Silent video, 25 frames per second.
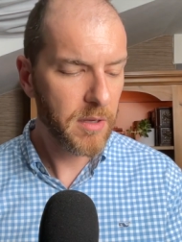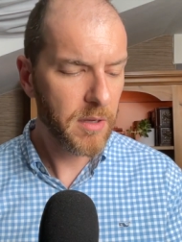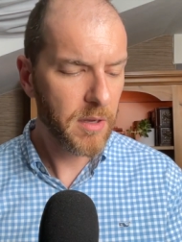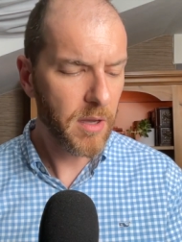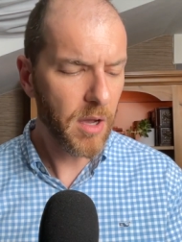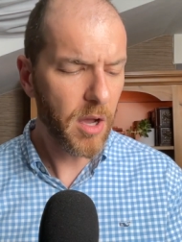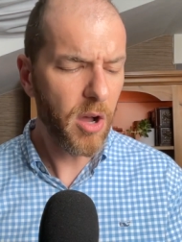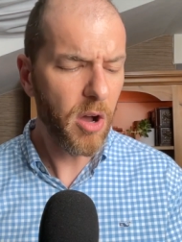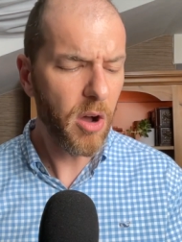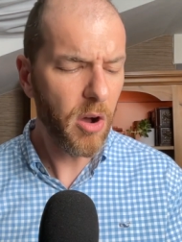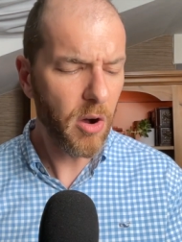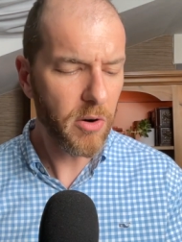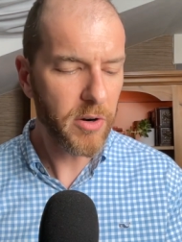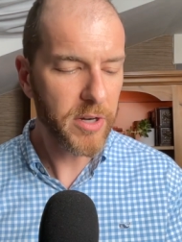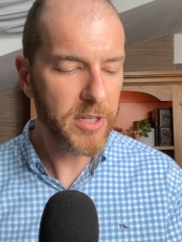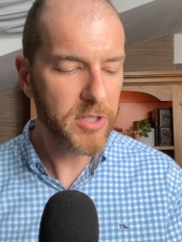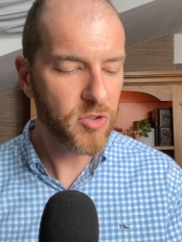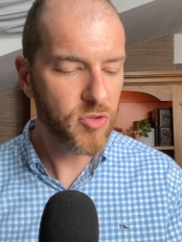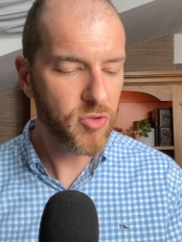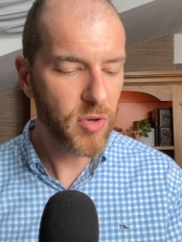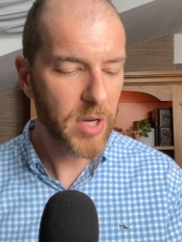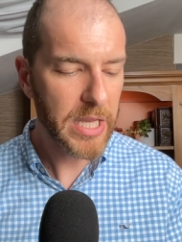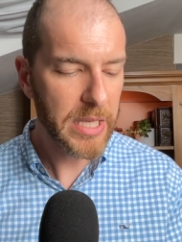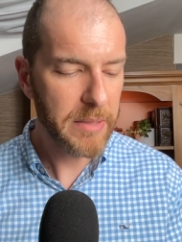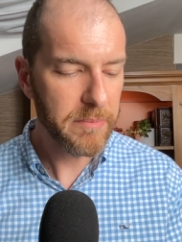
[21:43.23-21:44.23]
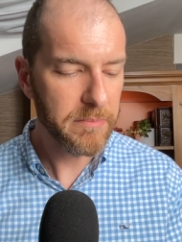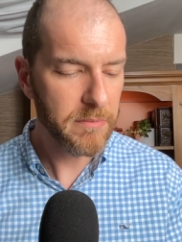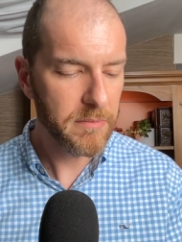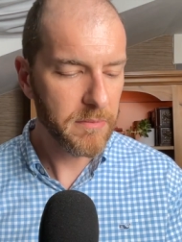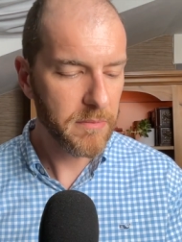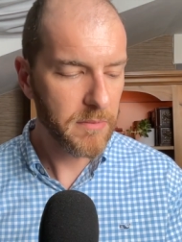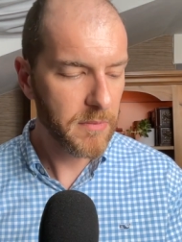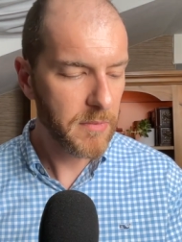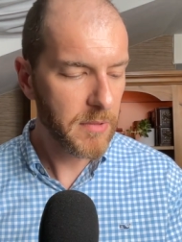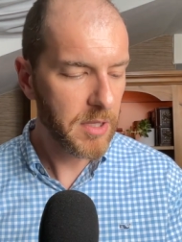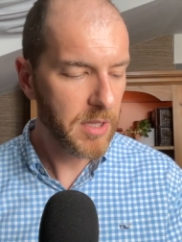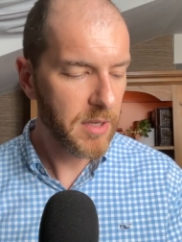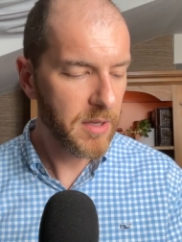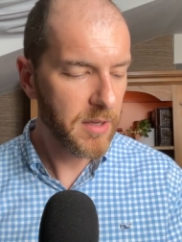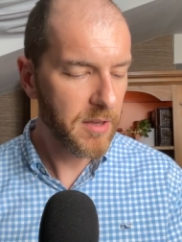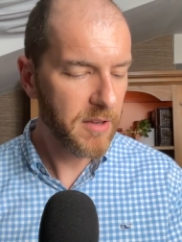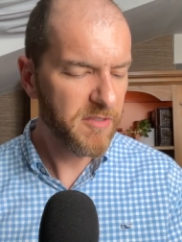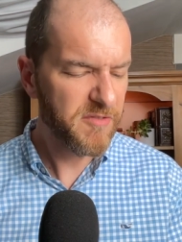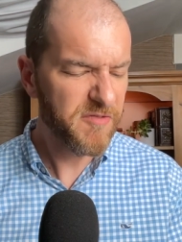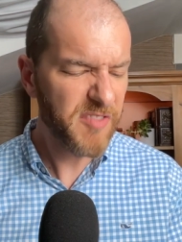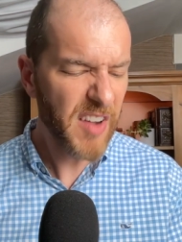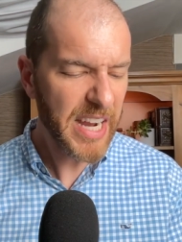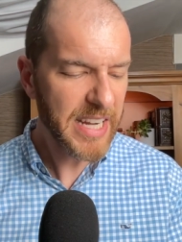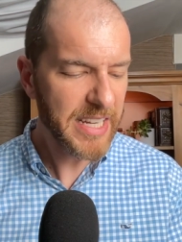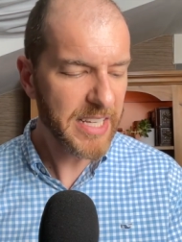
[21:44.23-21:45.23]
A horrid dream.
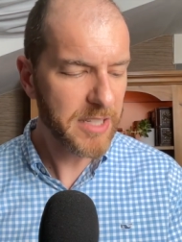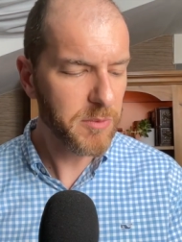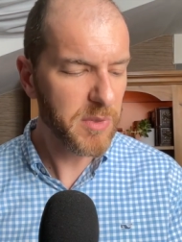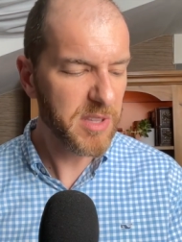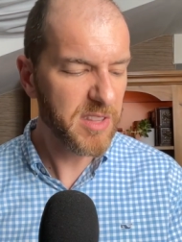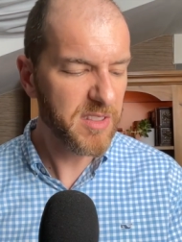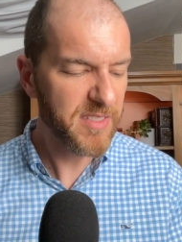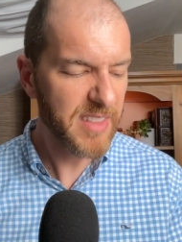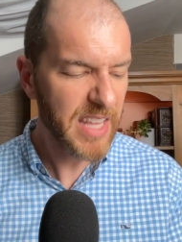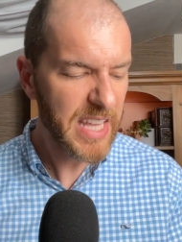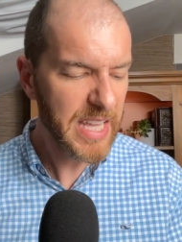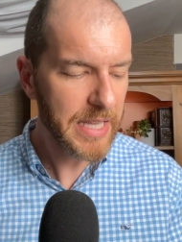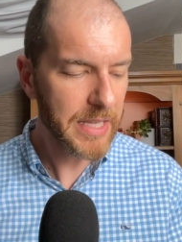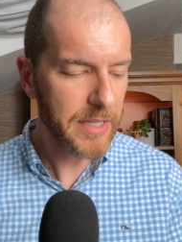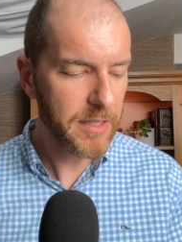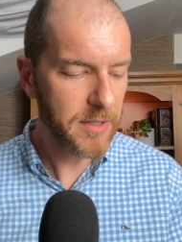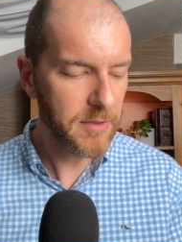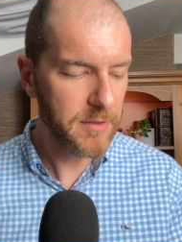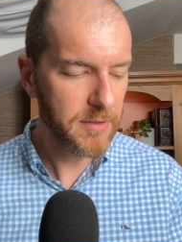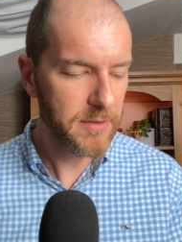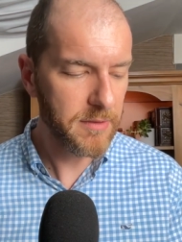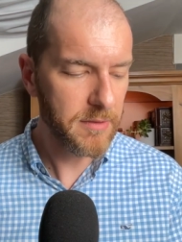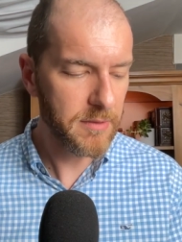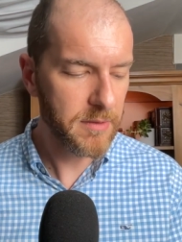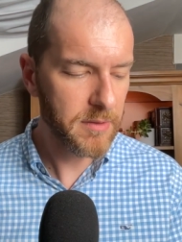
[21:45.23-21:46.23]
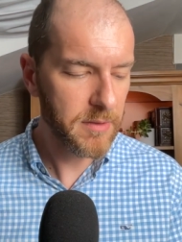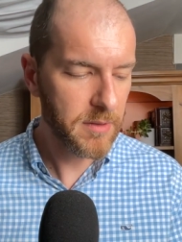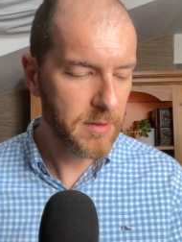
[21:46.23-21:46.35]
Fighting with things.